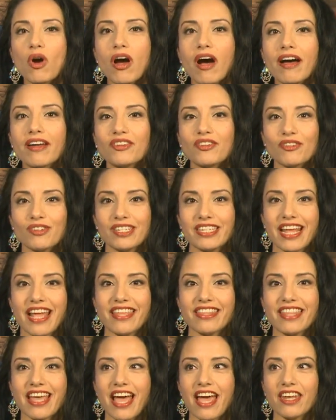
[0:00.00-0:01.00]

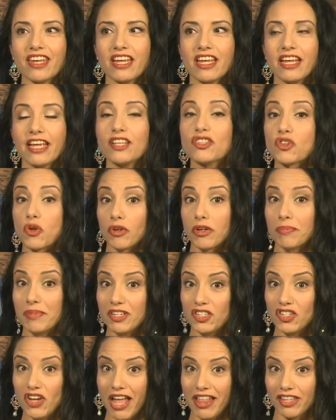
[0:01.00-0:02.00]
understand that it's going to be
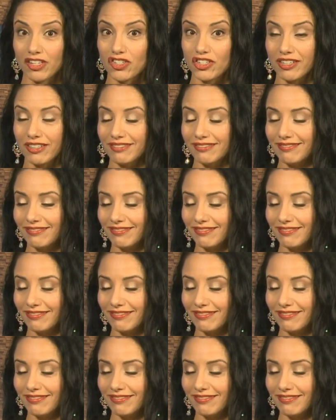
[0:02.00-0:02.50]
challenging.